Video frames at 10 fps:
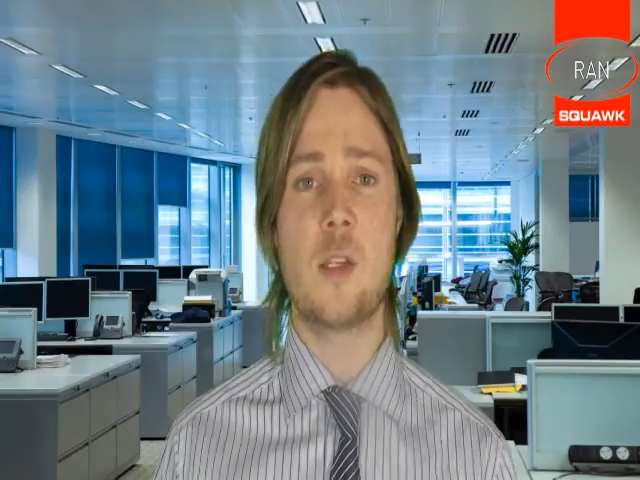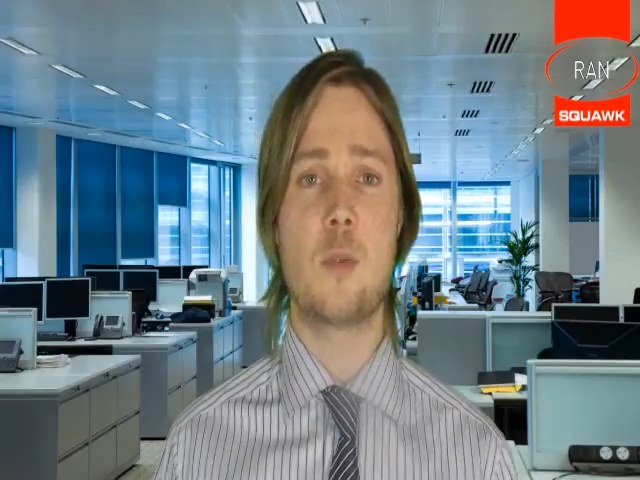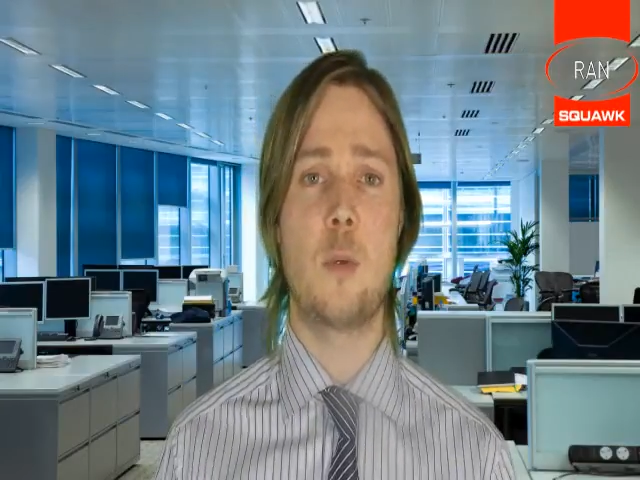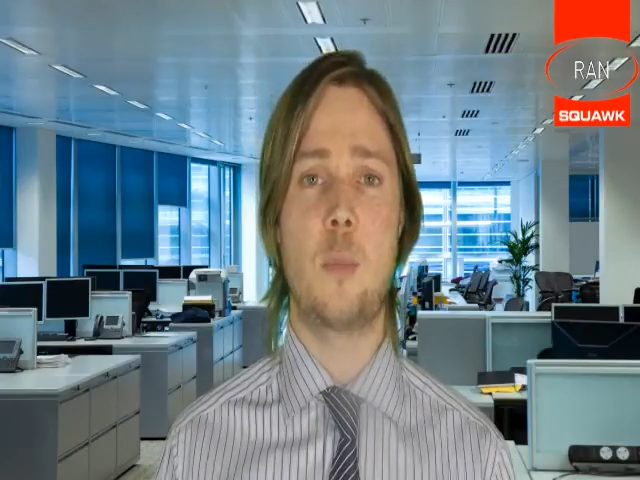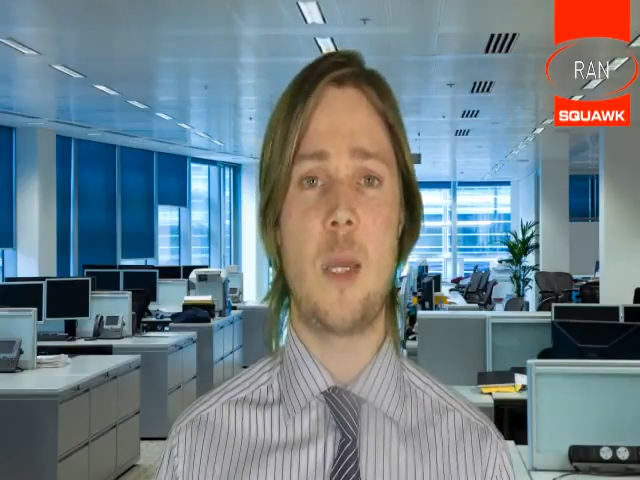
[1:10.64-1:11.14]
so
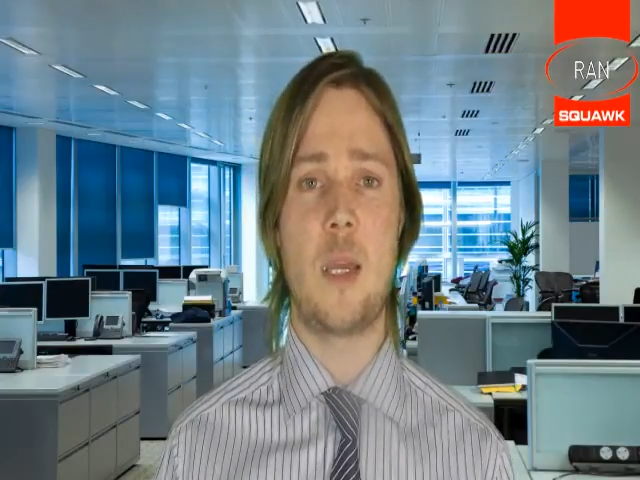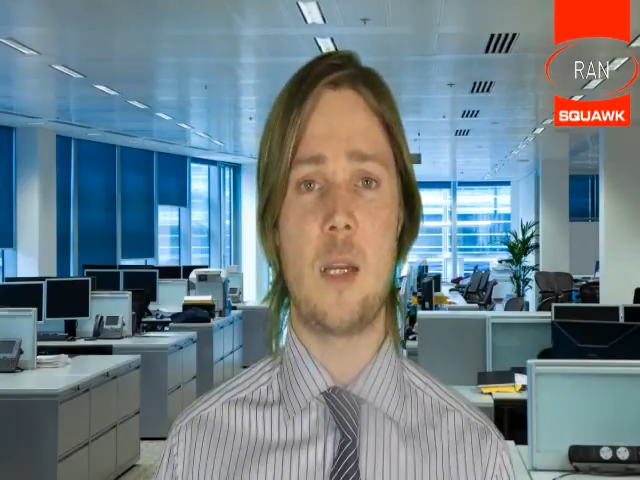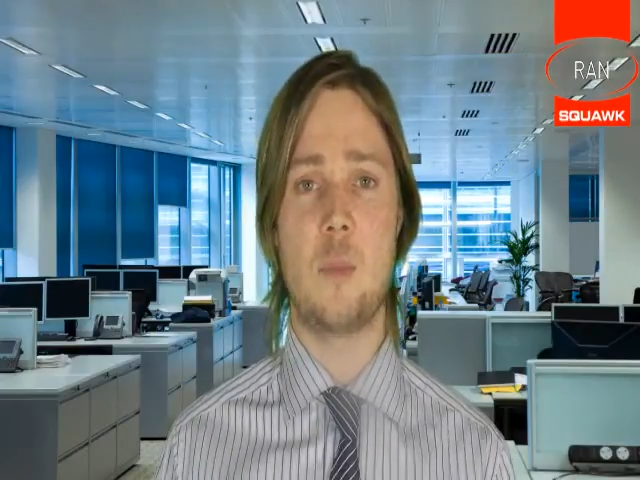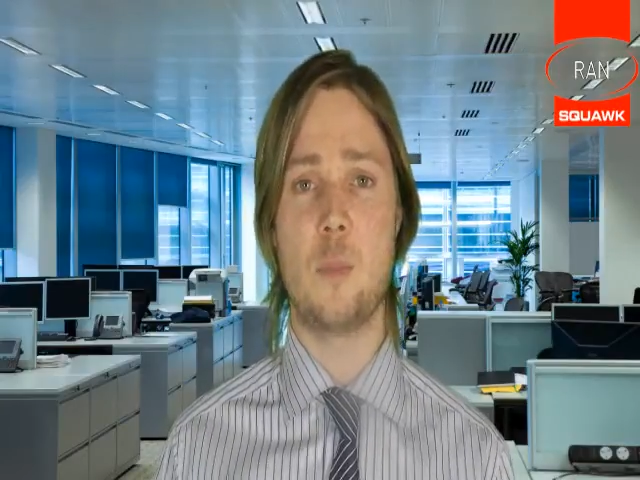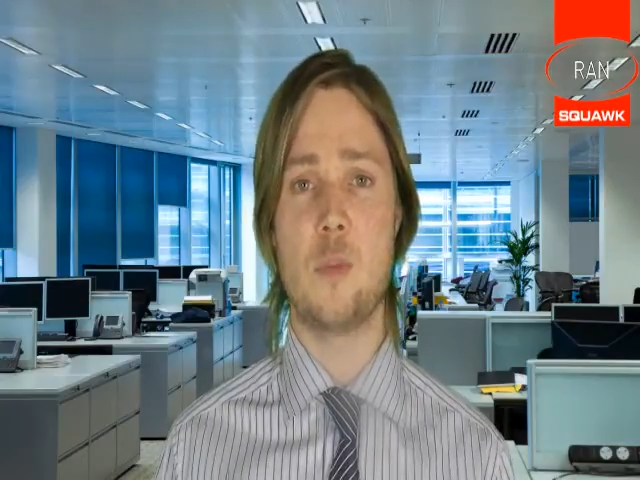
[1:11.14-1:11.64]
it would be an
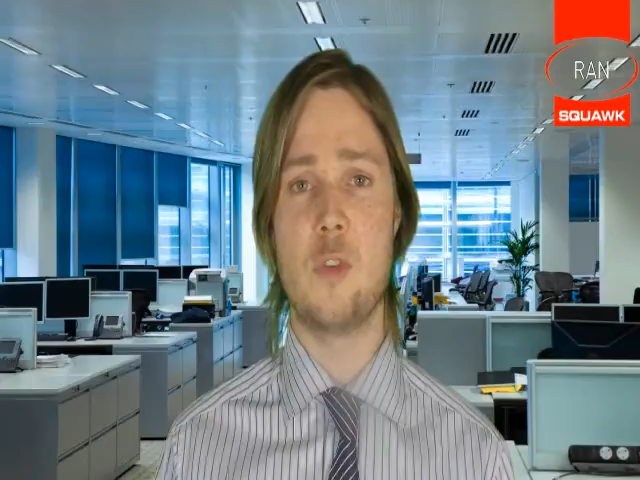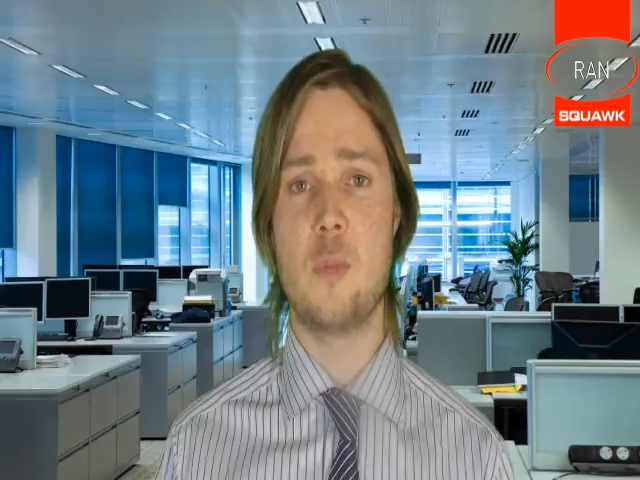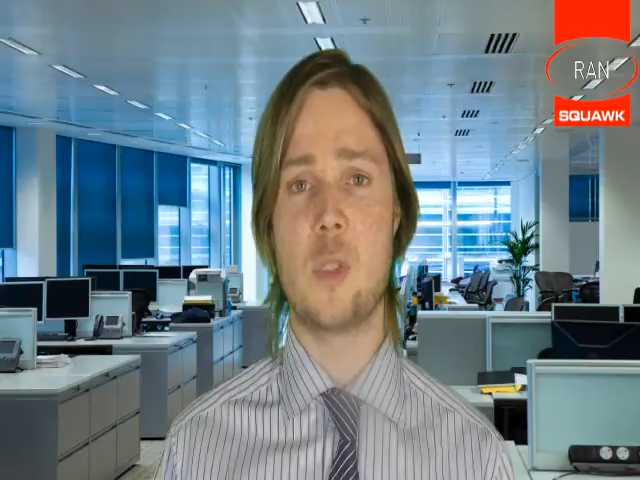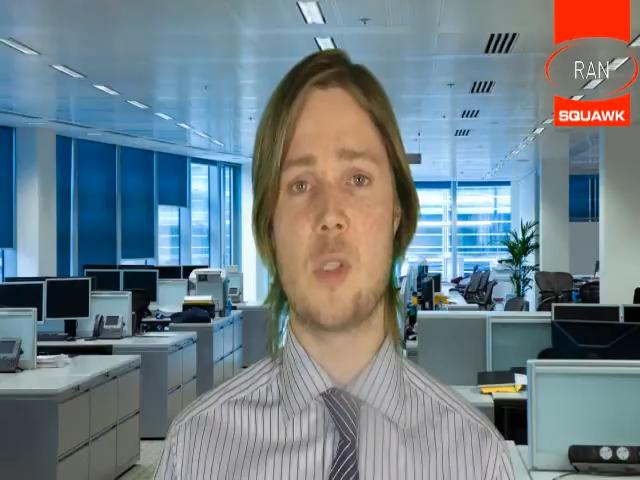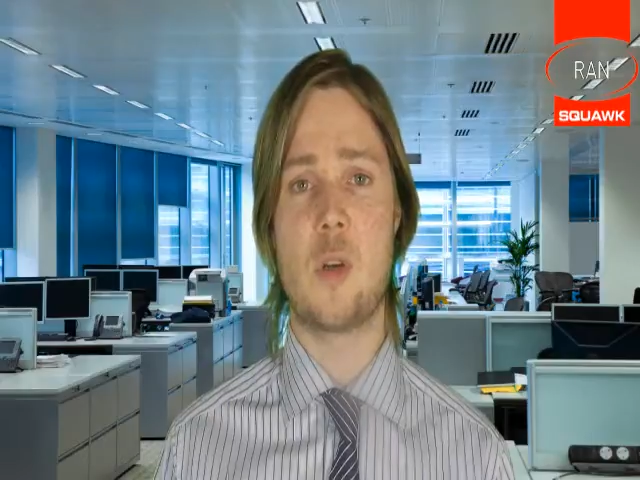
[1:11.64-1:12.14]

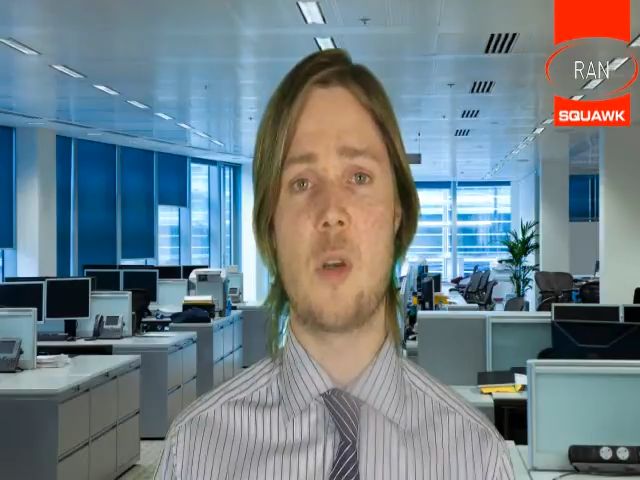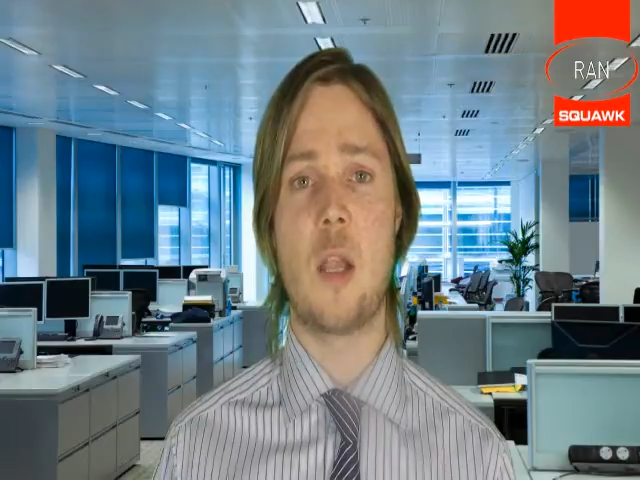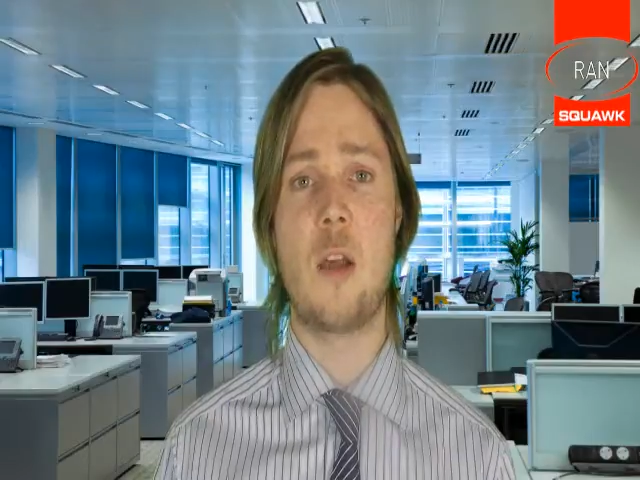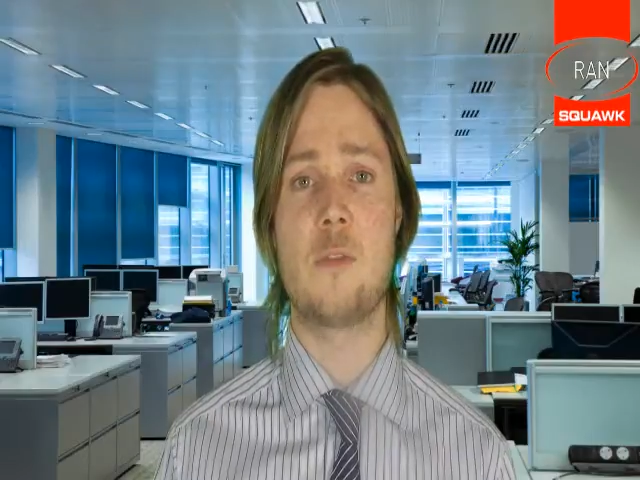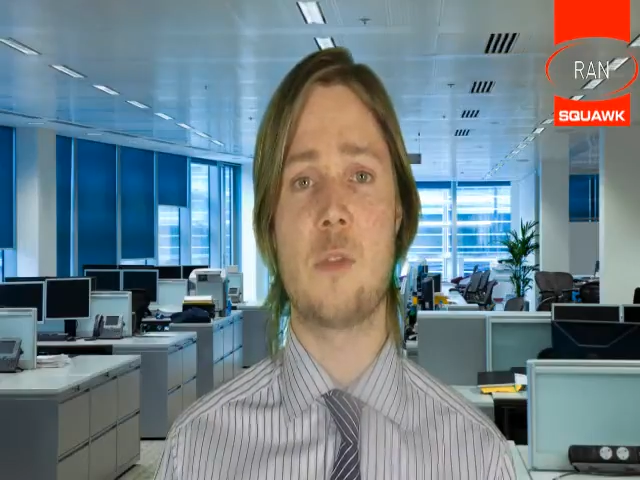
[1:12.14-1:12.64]
improvement on
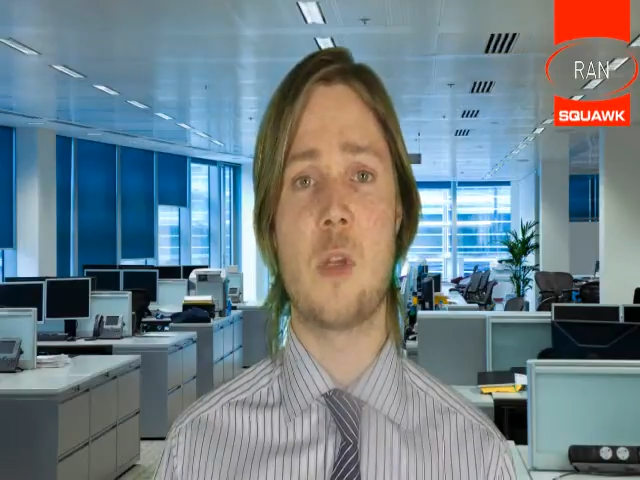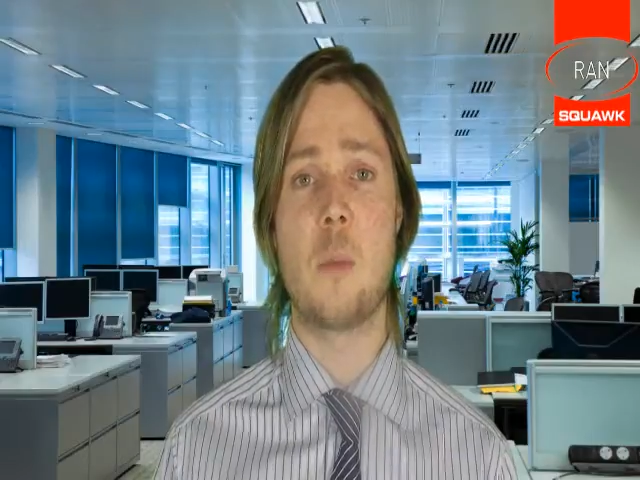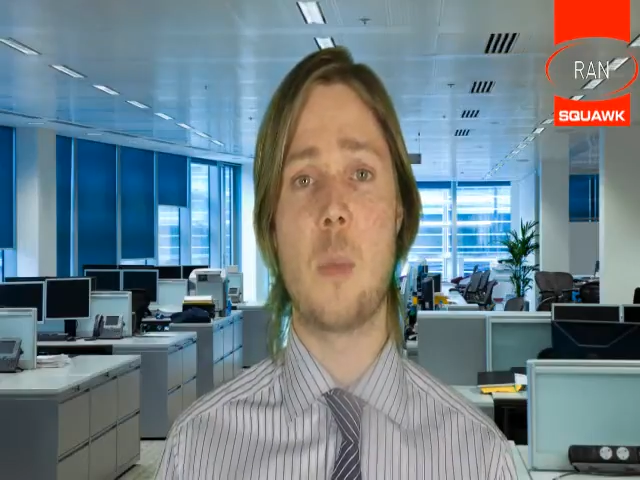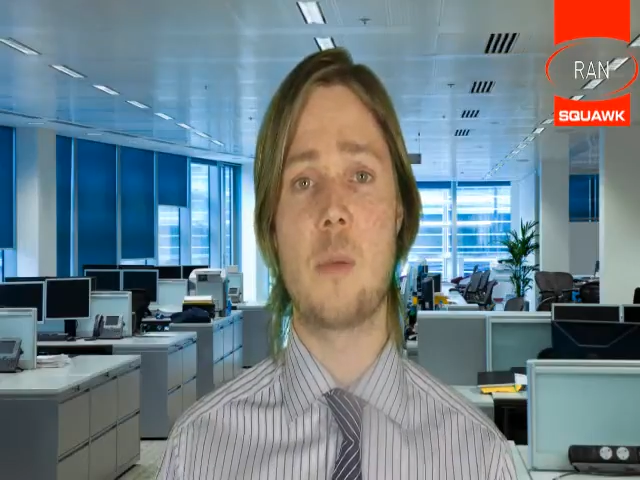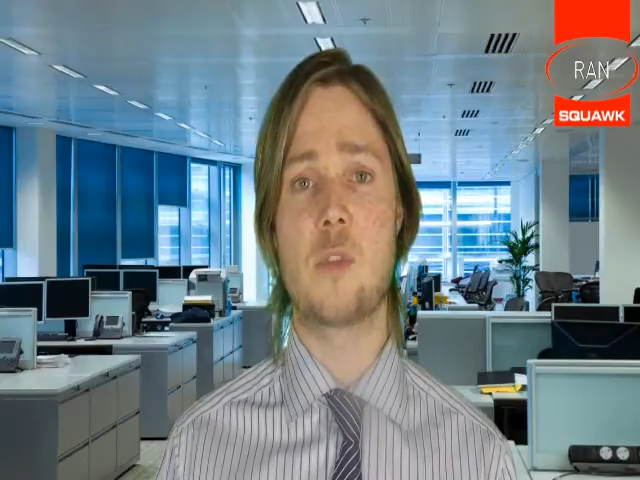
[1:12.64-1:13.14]
last
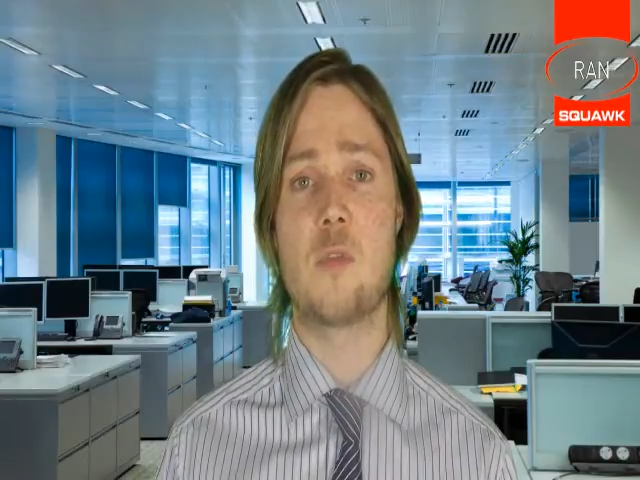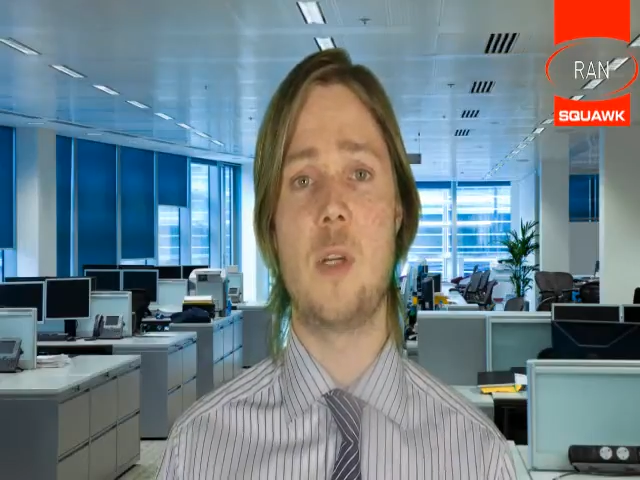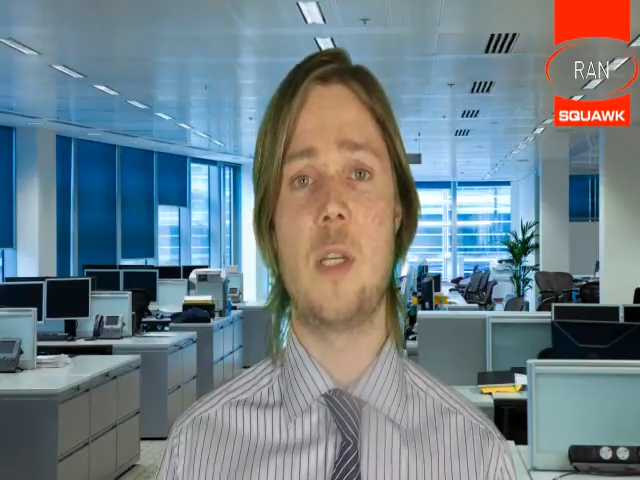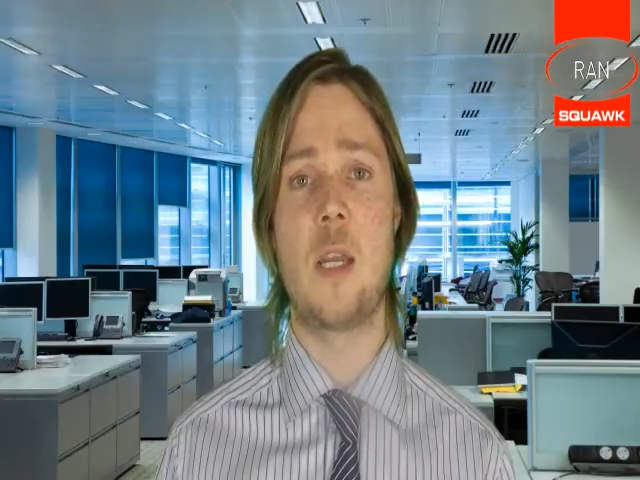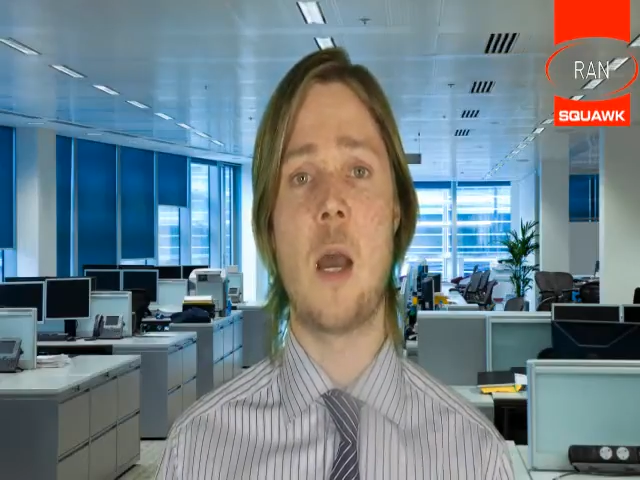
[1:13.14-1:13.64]
month's
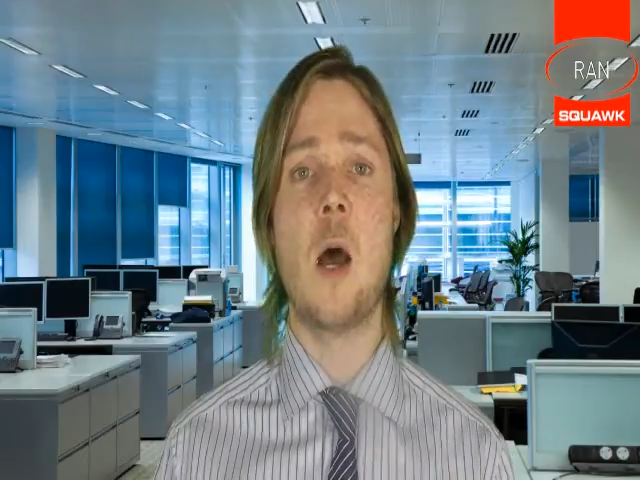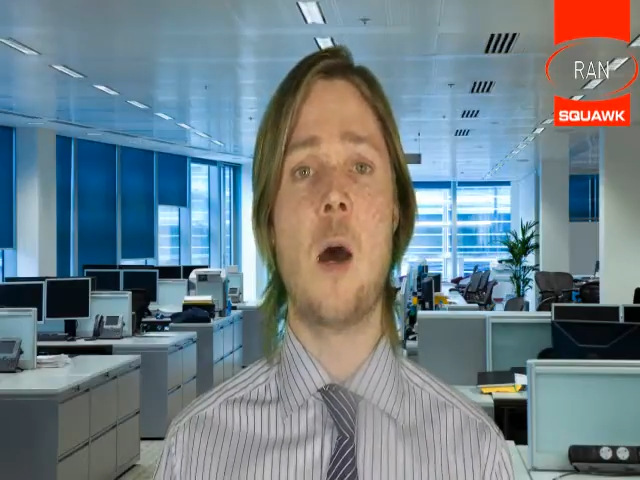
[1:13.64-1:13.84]
reading